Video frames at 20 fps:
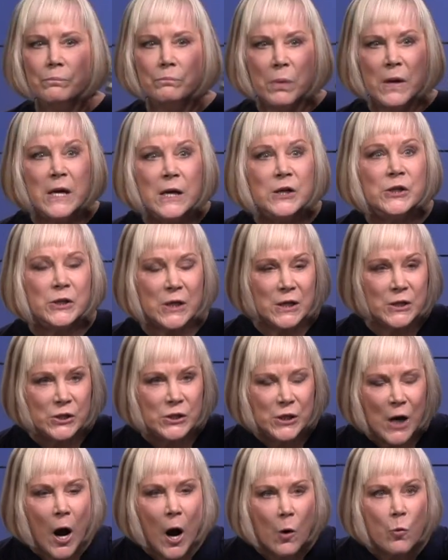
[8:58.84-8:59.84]
Peace
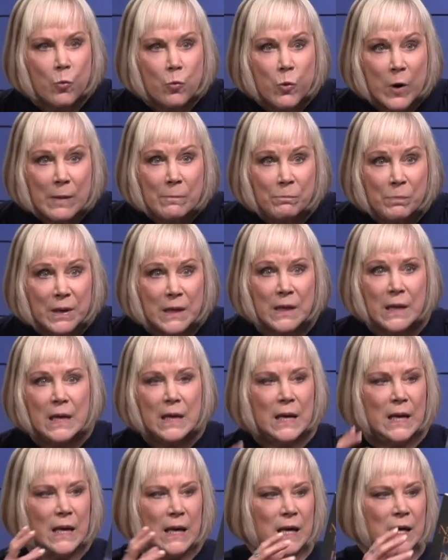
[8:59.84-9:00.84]
is not wimpy.
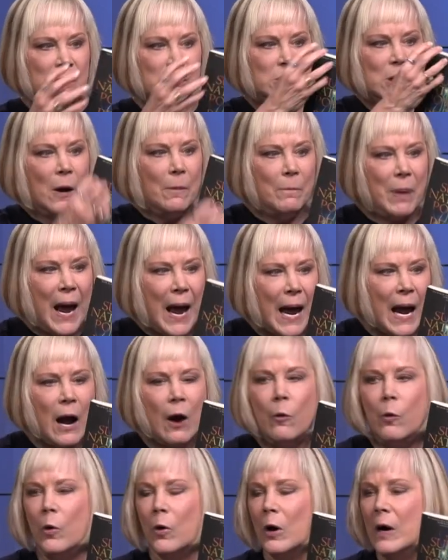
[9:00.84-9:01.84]
It's
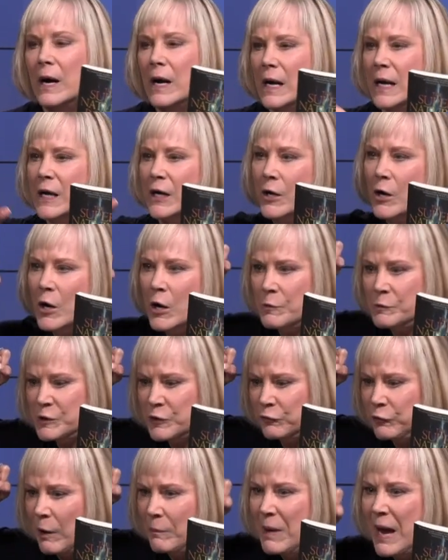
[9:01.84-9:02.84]
power. It comes
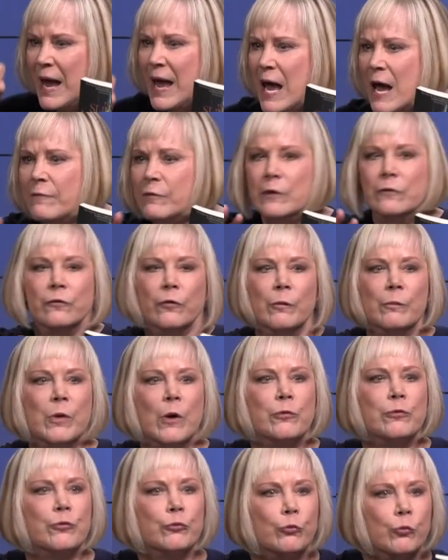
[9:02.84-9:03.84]
from heaven, from
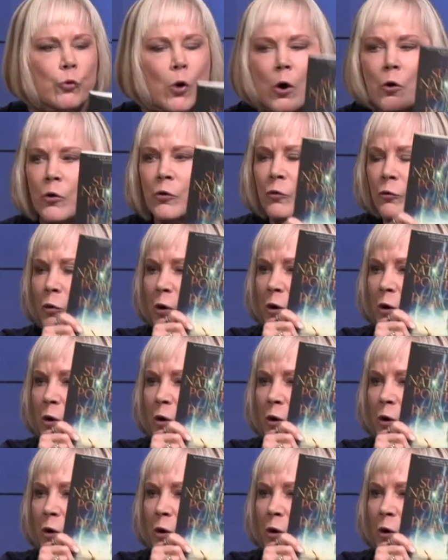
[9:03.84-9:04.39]
the throne